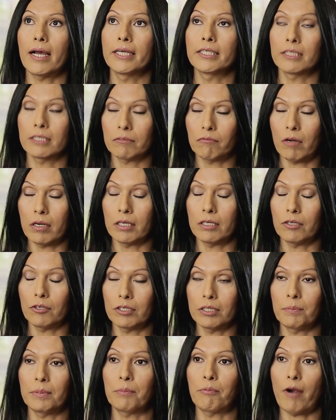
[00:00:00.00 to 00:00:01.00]
I just wanted her
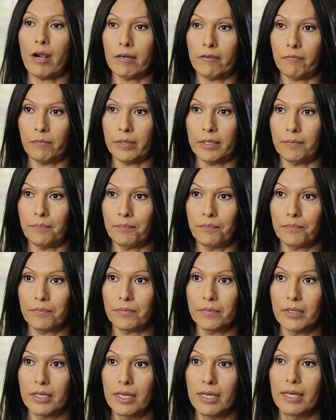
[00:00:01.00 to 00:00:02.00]
to be proud of me.
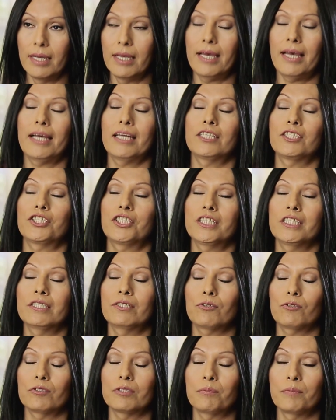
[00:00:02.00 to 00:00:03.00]
And she
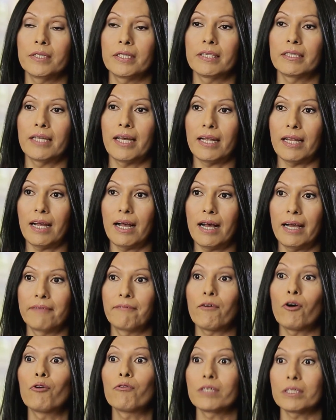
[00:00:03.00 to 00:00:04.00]
told me that
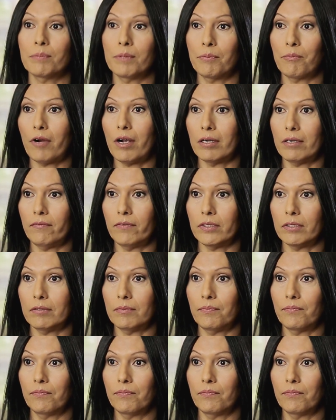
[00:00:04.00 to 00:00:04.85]
I've always been proud of you.